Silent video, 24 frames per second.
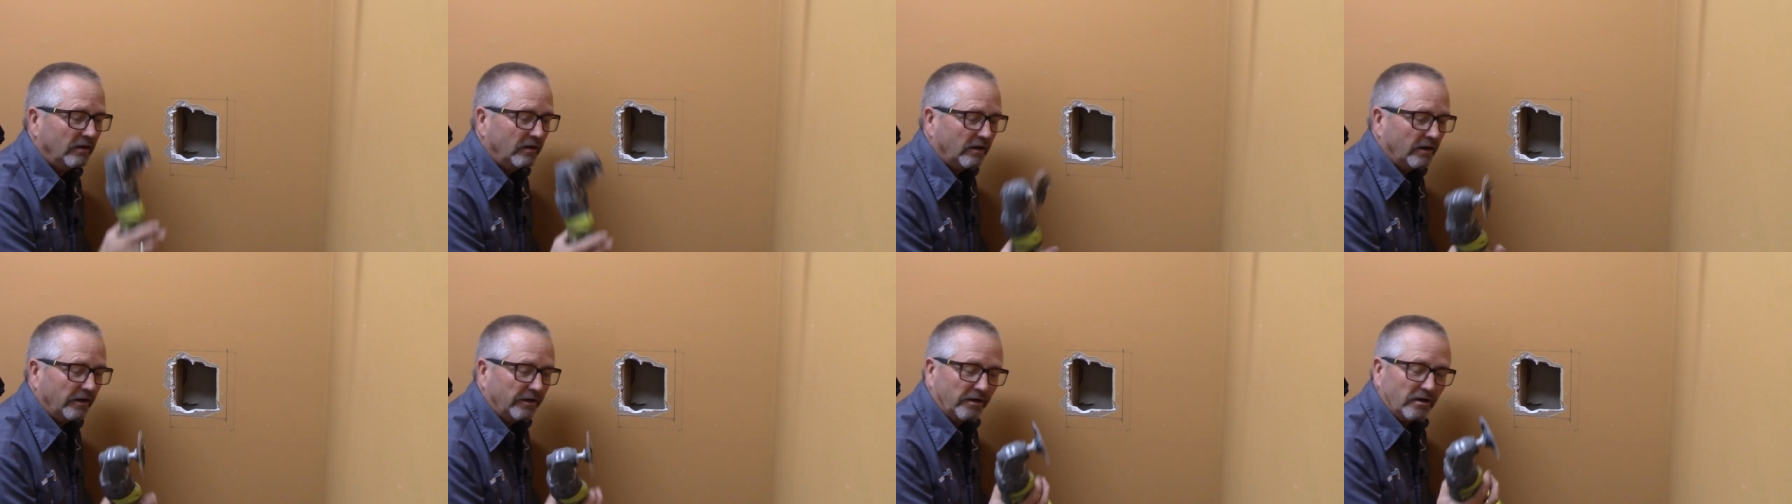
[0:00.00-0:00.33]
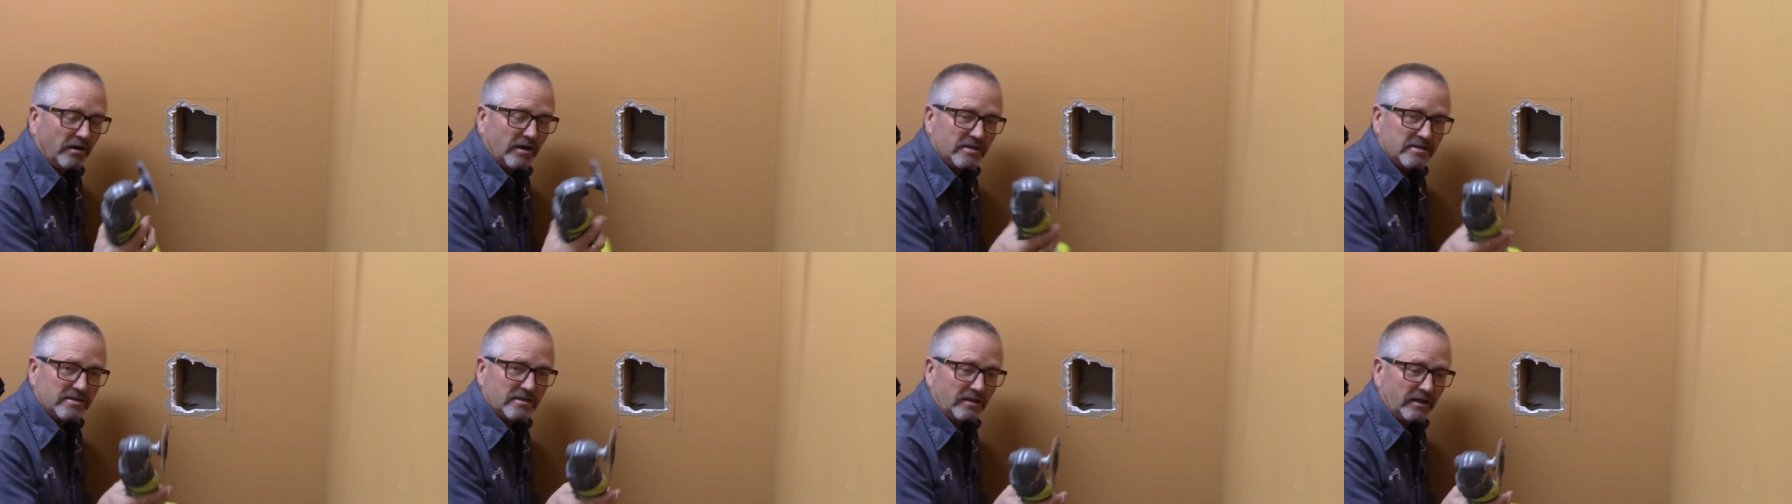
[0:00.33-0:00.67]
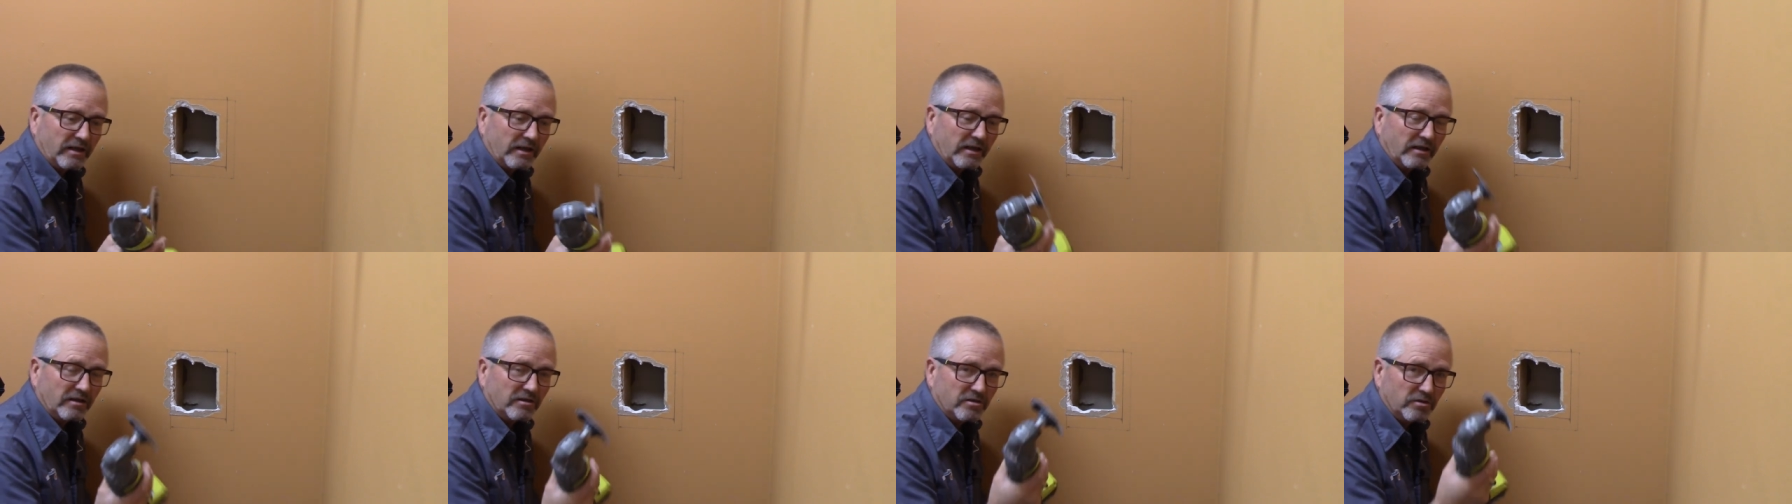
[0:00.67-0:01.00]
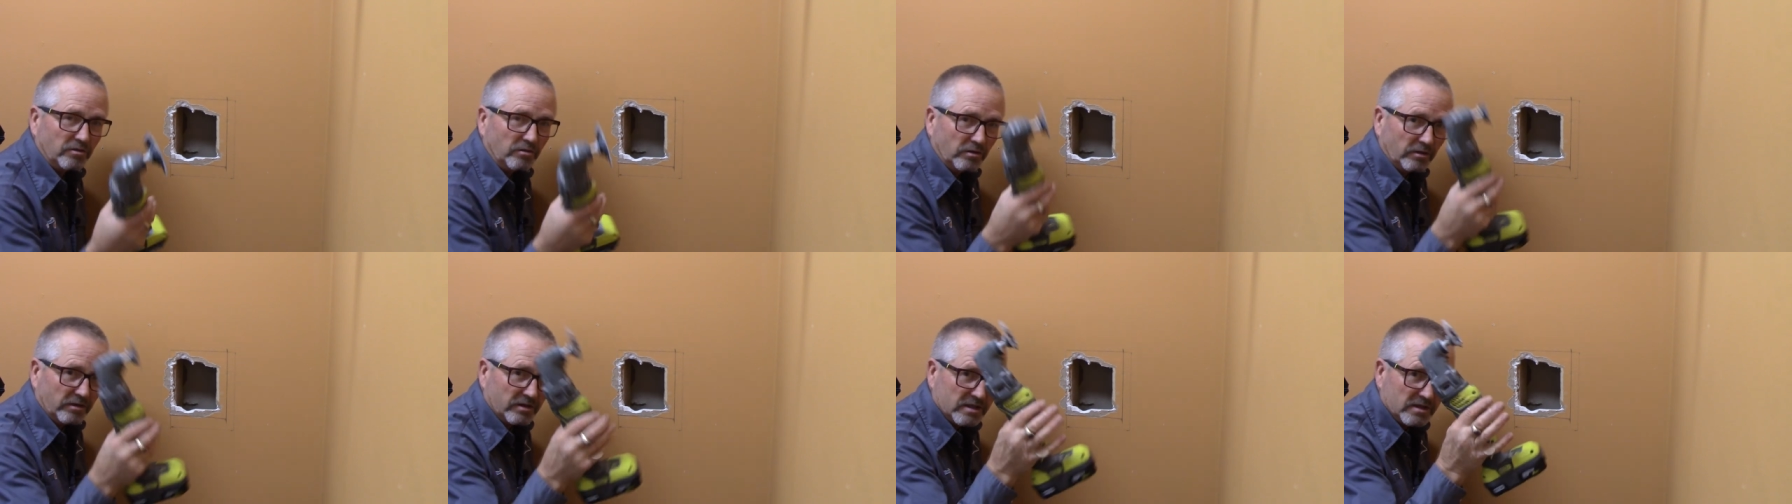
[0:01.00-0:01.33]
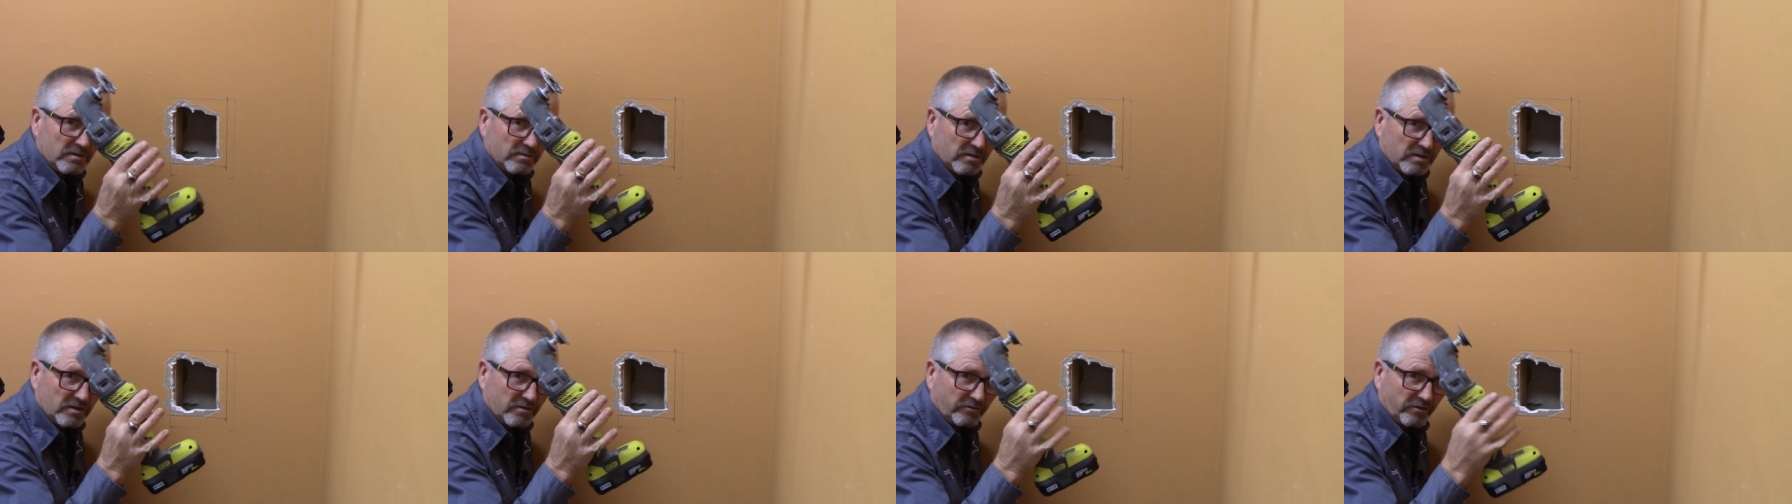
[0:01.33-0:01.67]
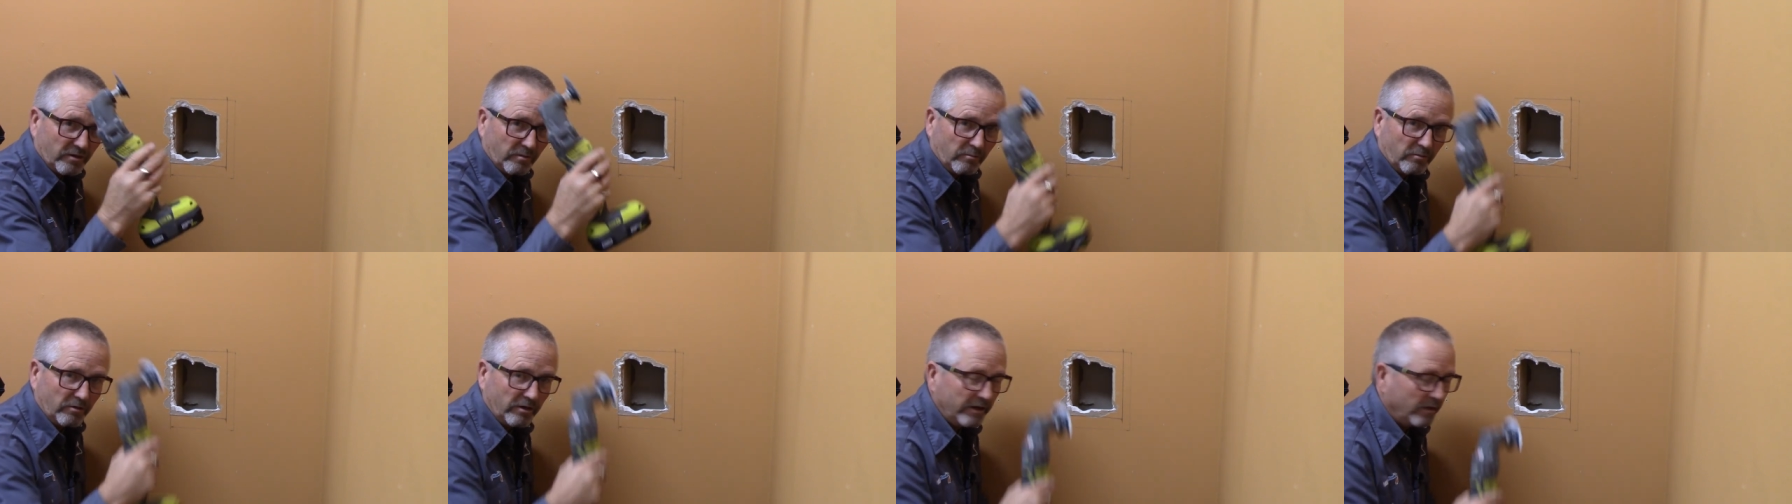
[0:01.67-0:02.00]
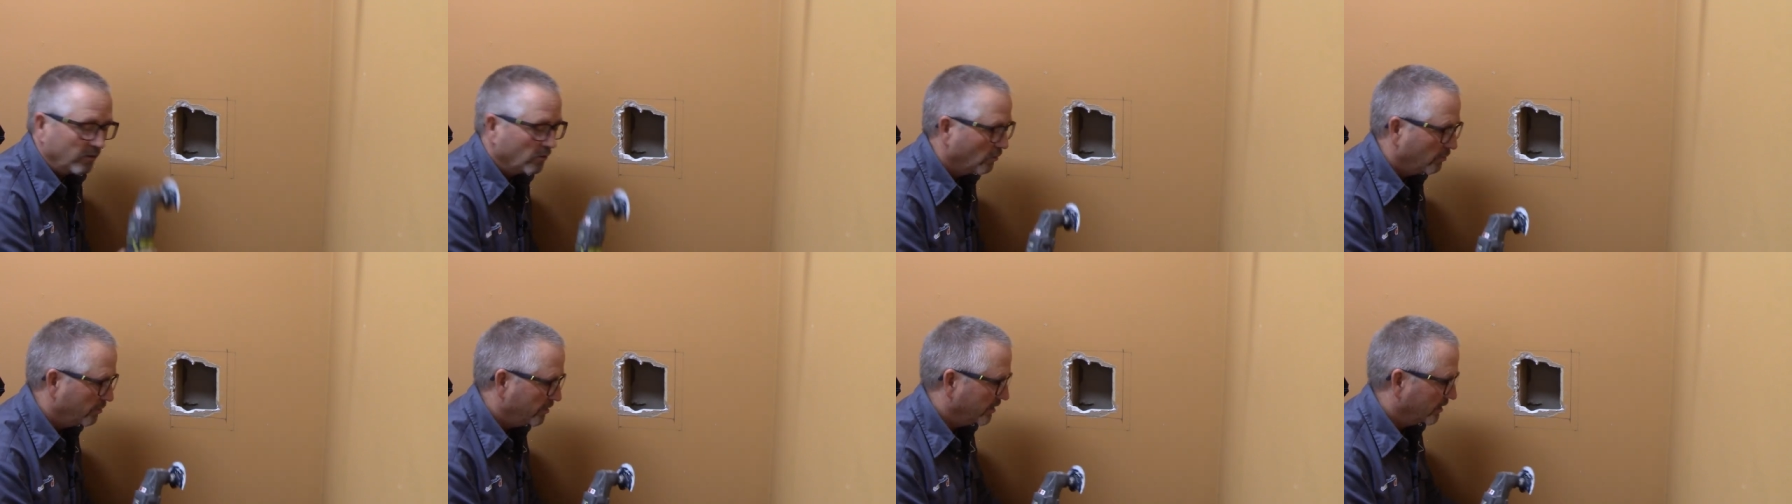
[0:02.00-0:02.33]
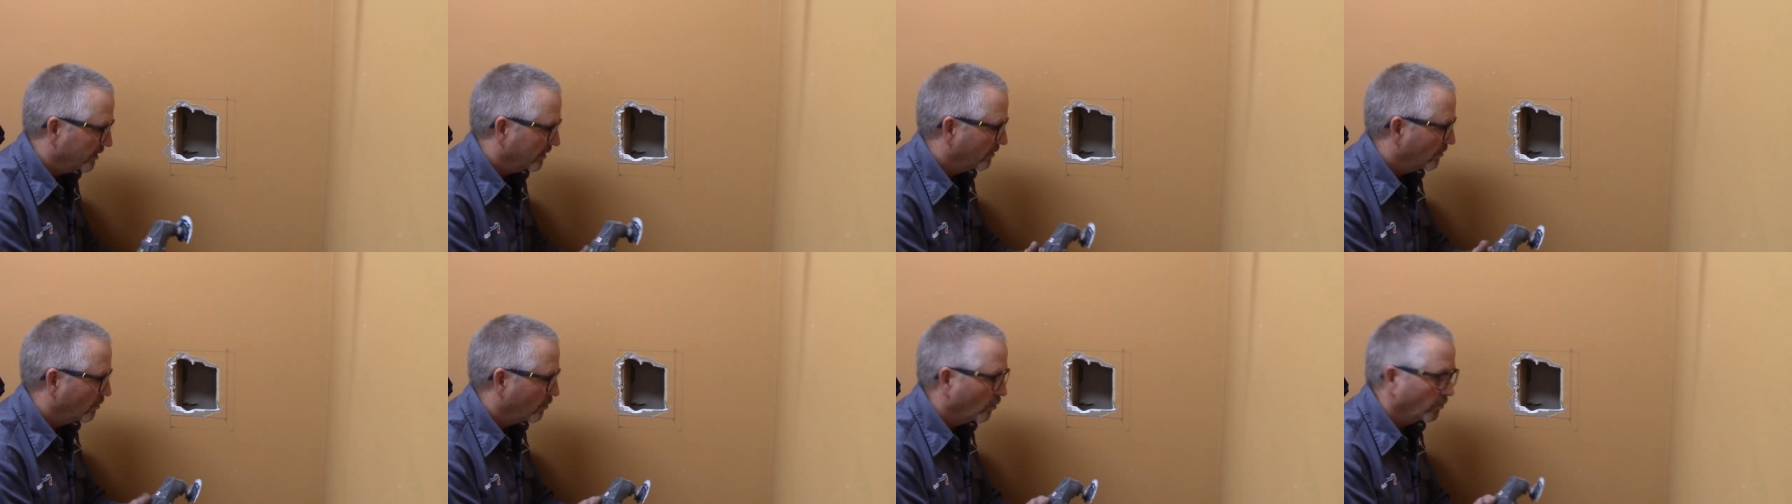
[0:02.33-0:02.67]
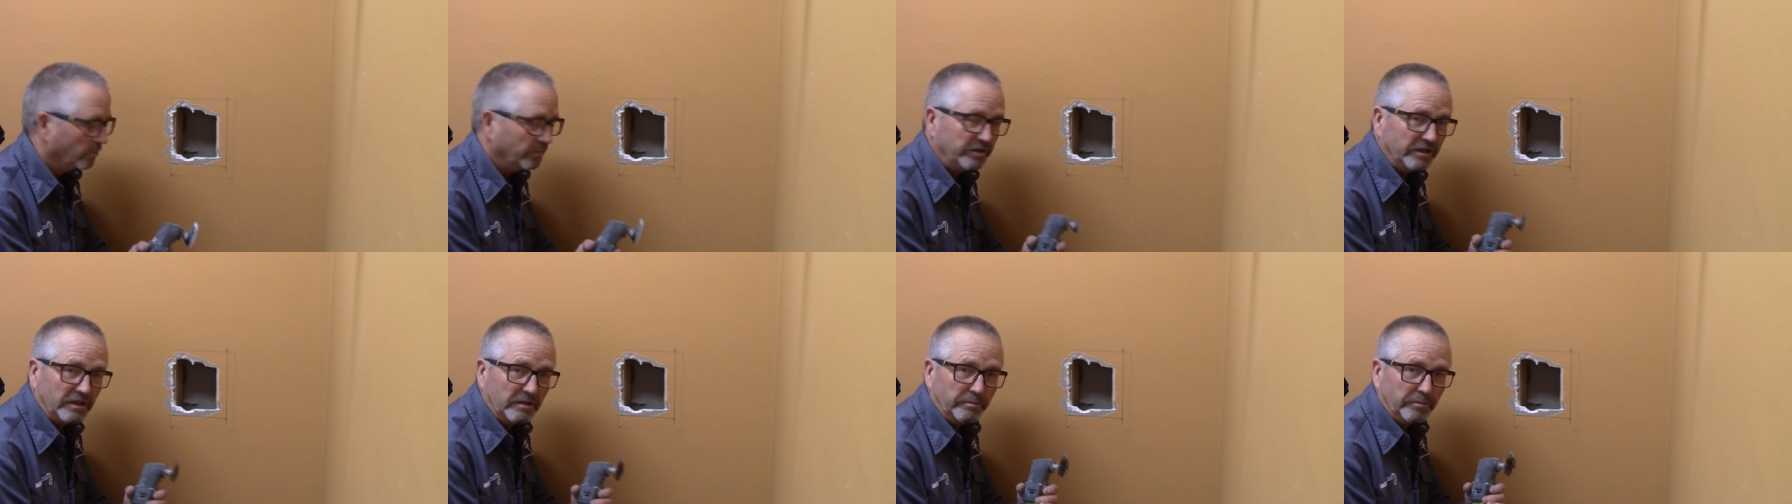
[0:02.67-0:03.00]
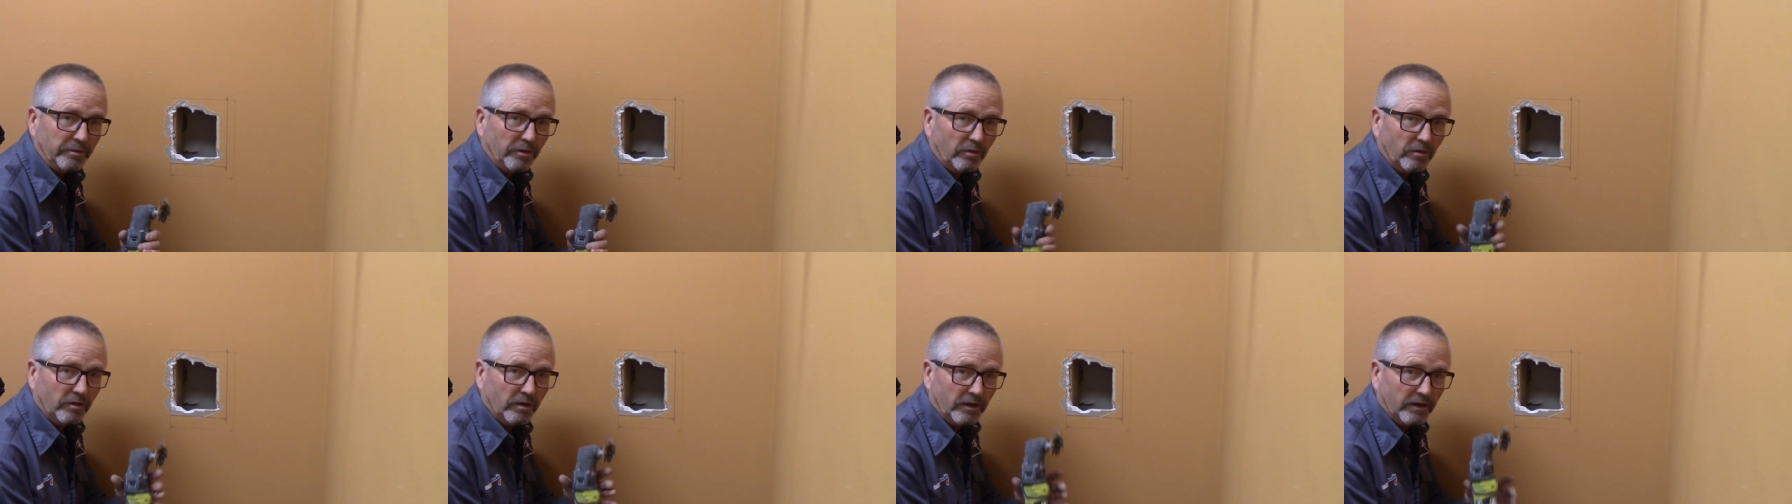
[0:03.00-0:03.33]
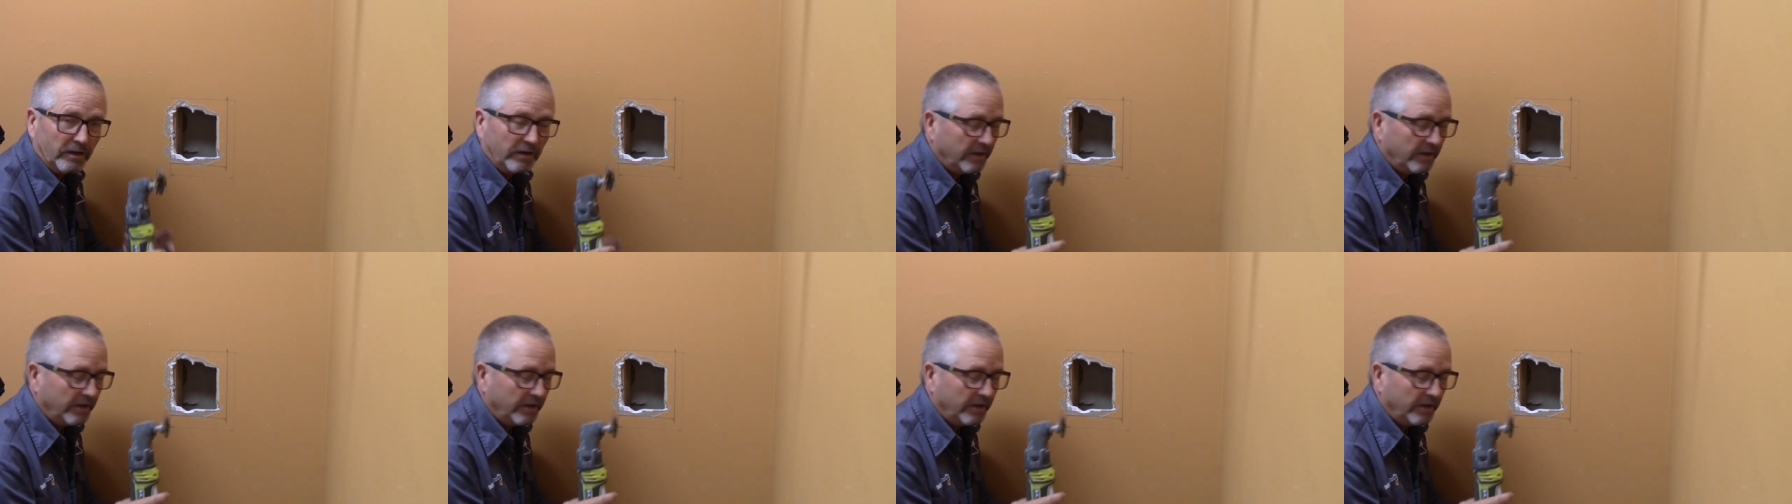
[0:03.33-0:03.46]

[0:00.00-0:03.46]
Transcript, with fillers: An oscillating tool. This one's from Ryobi and Home Depot.